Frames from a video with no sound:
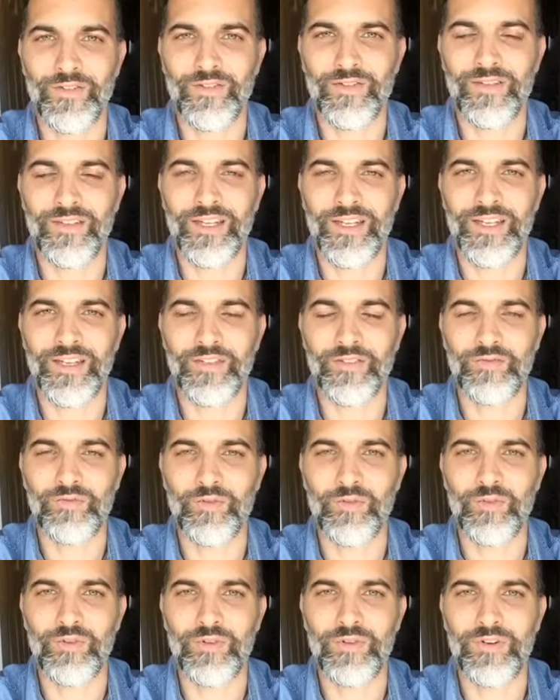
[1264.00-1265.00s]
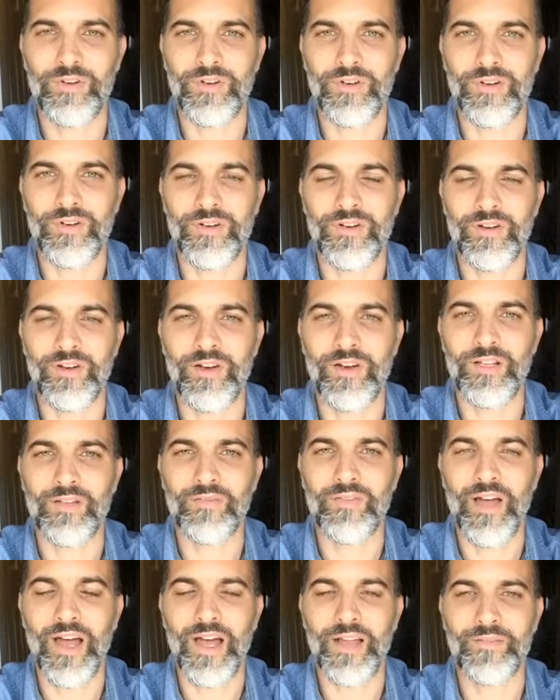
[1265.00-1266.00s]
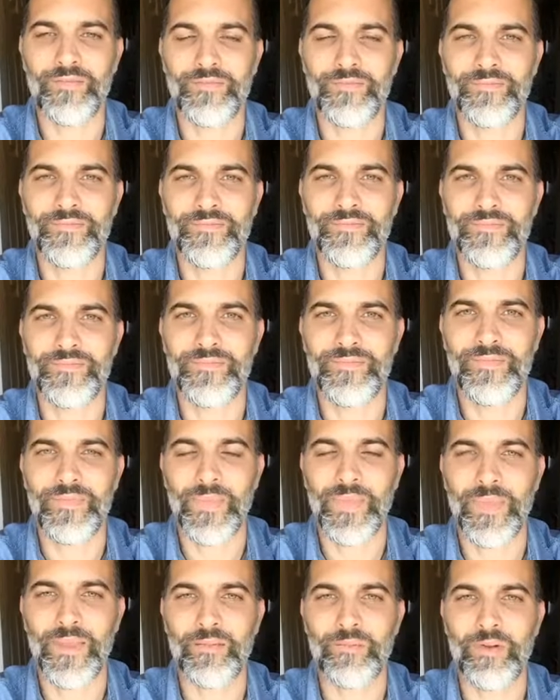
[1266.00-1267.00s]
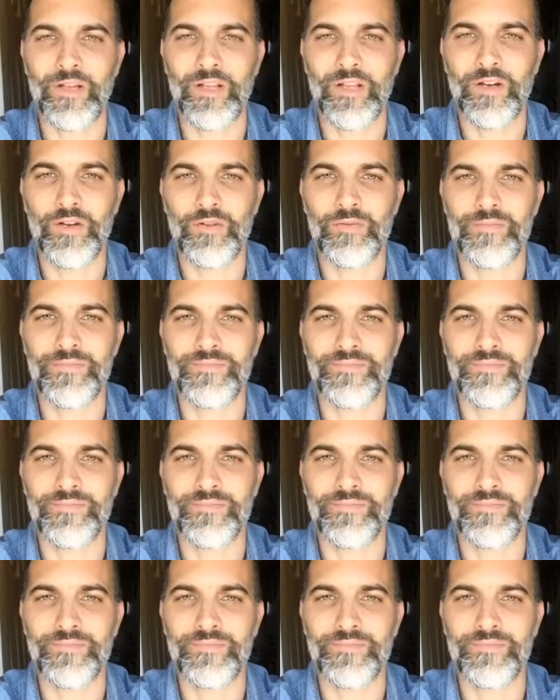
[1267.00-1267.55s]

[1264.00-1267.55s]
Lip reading: there's links for all of that below.